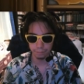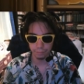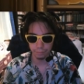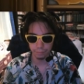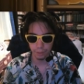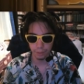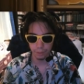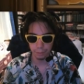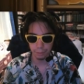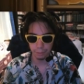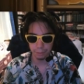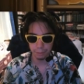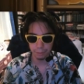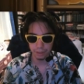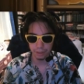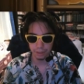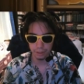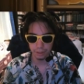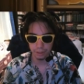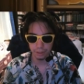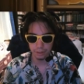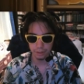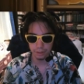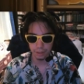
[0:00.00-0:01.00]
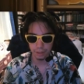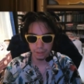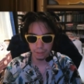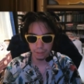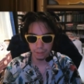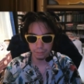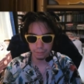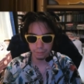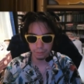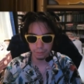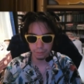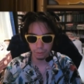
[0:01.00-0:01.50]
or maybe this, yeah,
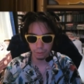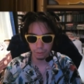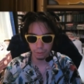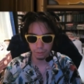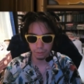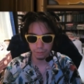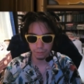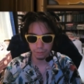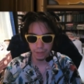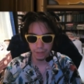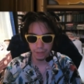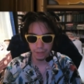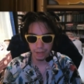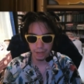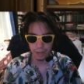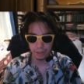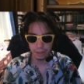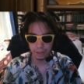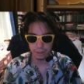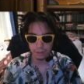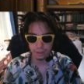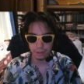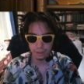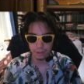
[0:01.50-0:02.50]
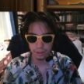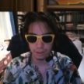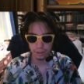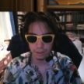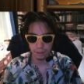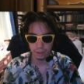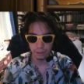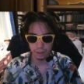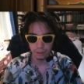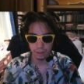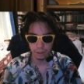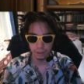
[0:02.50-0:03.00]
Devolve, Hex,
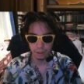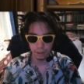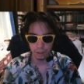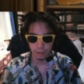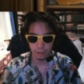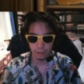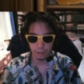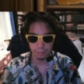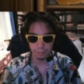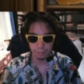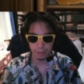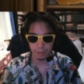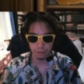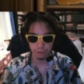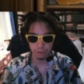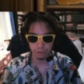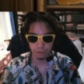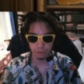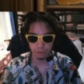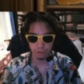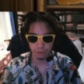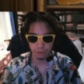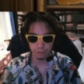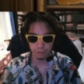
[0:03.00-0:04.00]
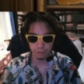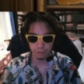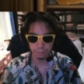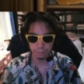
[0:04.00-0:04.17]
I'm not sure.